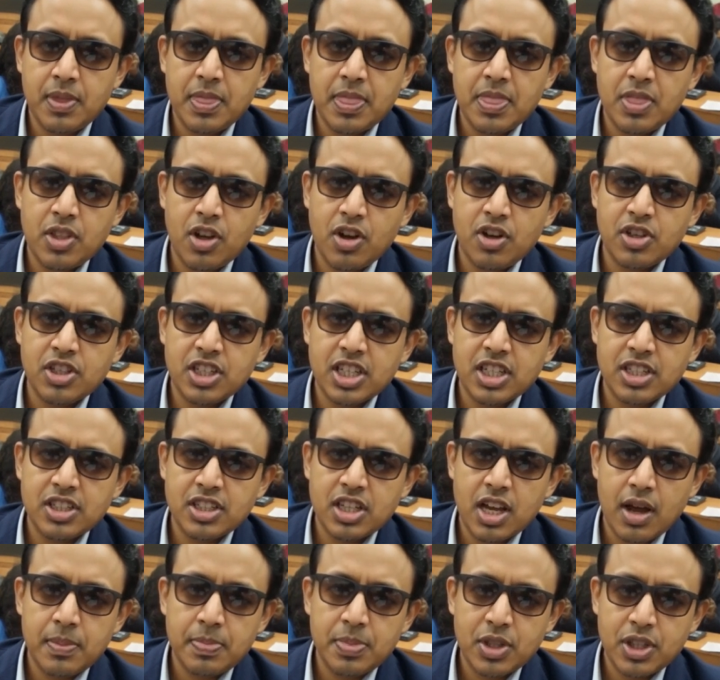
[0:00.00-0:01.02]

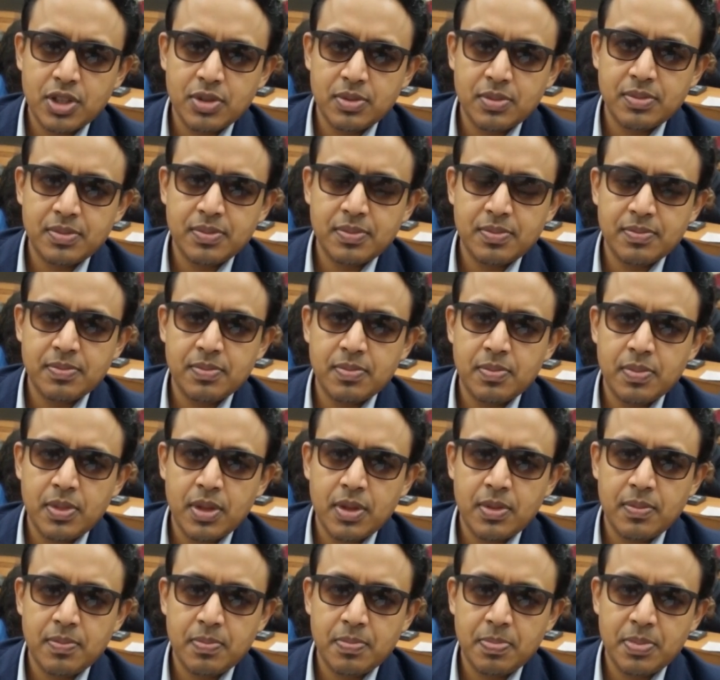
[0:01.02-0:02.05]
13W
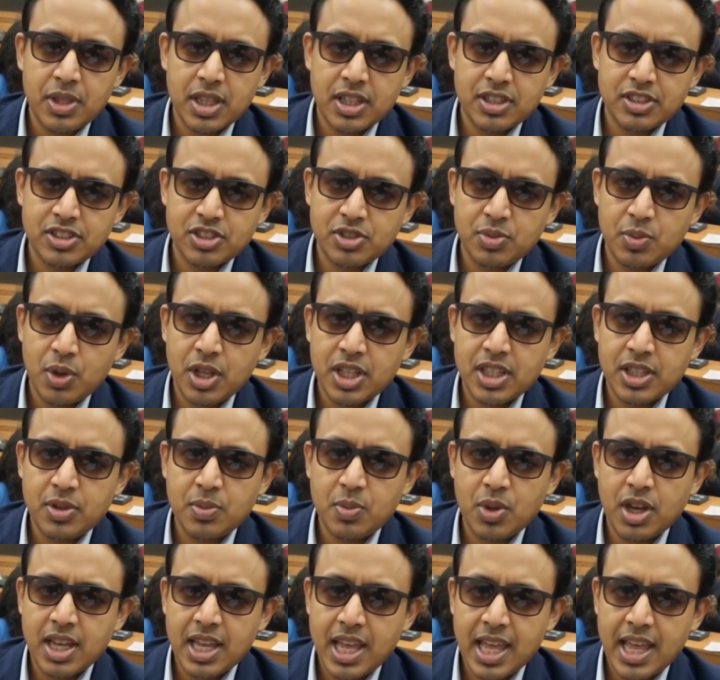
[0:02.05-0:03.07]
plus
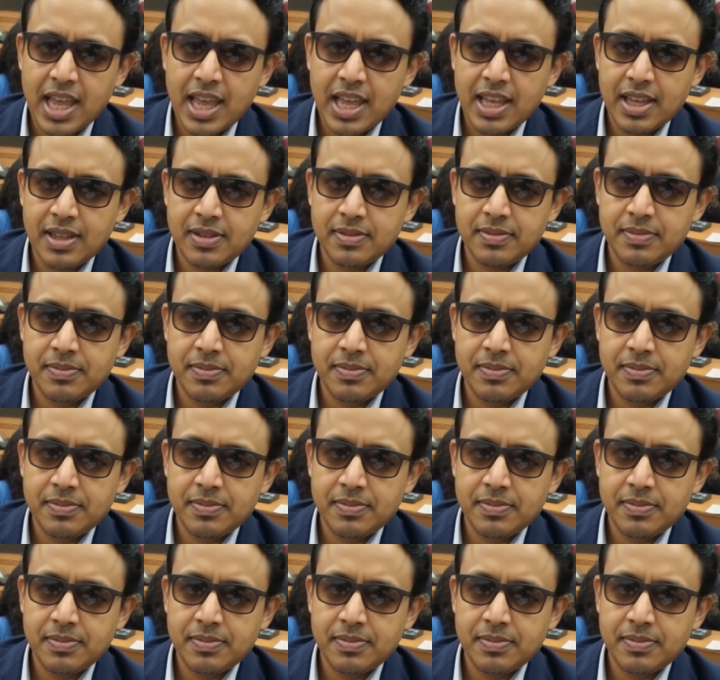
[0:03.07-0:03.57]
21A